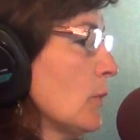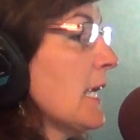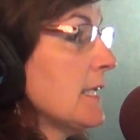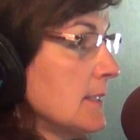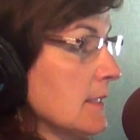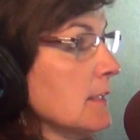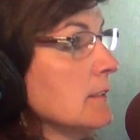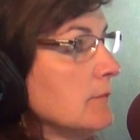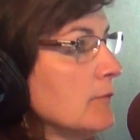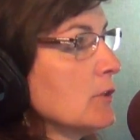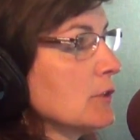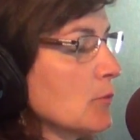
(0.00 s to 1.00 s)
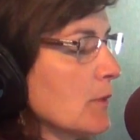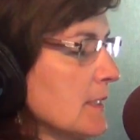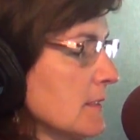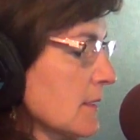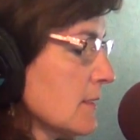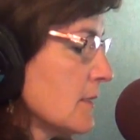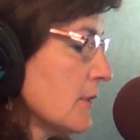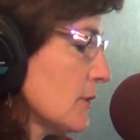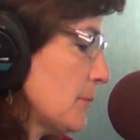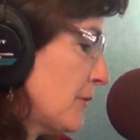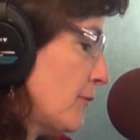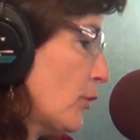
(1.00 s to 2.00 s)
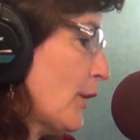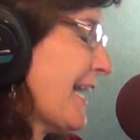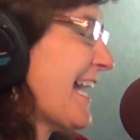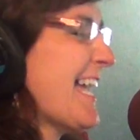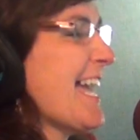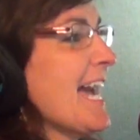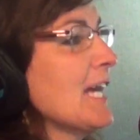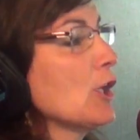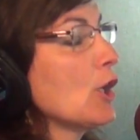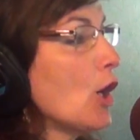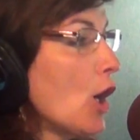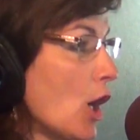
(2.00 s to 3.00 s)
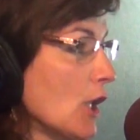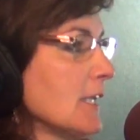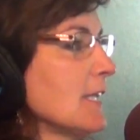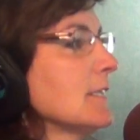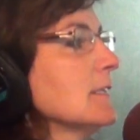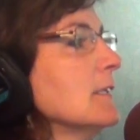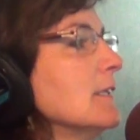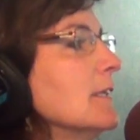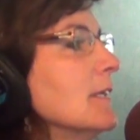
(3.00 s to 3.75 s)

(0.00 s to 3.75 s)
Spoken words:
I did for 26 years before I had a calling